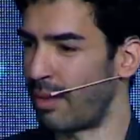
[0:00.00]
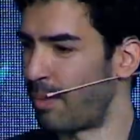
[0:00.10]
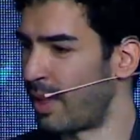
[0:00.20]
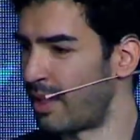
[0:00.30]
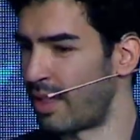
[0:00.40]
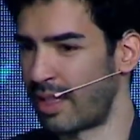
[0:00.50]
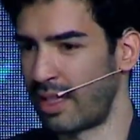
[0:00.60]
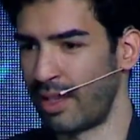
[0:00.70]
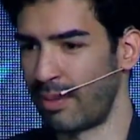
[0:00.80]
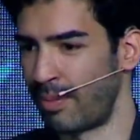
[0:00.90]

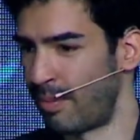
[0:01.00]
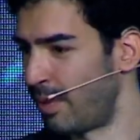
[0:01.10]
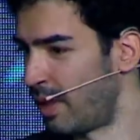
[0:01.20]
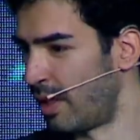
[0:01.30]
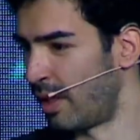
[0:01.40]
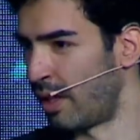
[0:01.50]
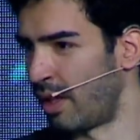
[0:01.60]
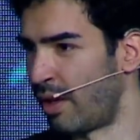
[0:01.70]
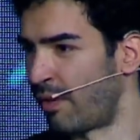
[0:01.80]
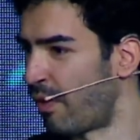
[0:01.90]
basically
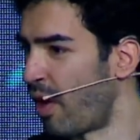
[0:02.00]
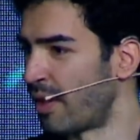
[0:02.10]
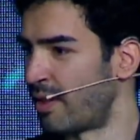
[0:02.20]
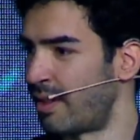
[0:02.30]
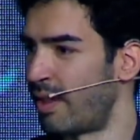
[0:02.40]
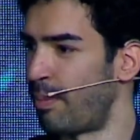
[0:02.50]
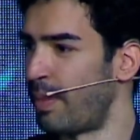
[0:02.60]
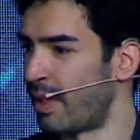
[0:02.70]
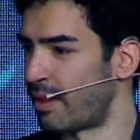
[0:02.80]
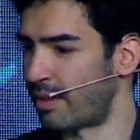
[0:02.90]
finds the
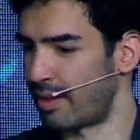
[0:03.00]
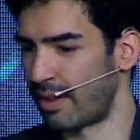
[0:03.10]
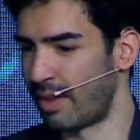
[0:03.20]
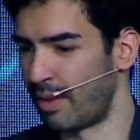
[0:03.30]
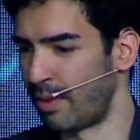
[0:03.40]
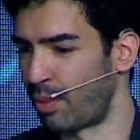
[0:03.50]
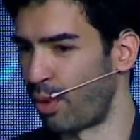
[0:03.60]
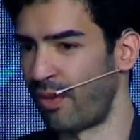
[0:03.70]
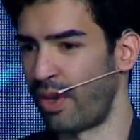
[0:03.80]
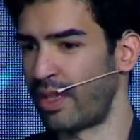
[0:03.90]
best
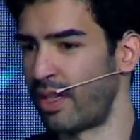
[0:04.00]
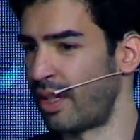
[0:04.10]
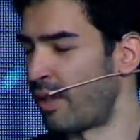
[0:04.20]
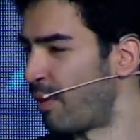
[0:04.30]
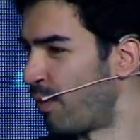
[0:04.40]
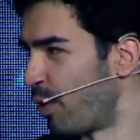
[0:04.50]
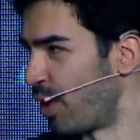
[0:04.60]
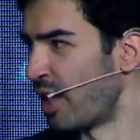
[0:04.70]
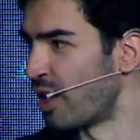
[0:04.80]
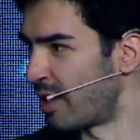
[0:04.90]
provider for
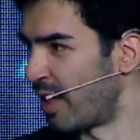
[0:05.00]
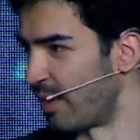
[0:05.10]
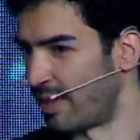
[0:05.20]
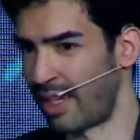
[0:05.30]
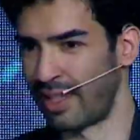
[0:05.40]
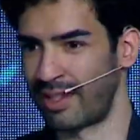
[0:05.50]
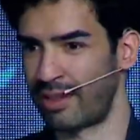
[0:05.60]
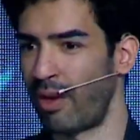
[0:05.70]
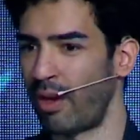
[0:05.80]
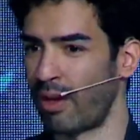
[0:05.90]
each service, and it's
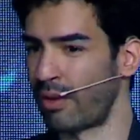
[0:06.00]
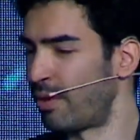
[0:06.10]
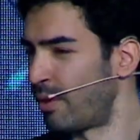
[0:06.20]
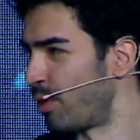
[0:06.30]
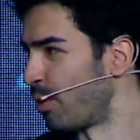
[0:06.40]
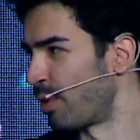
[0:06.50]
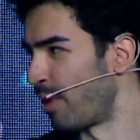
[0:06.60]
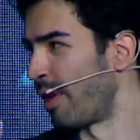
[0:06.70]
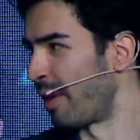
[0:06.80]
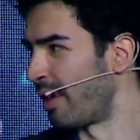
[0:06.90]
all through
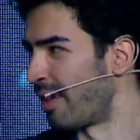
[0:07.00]
Solana.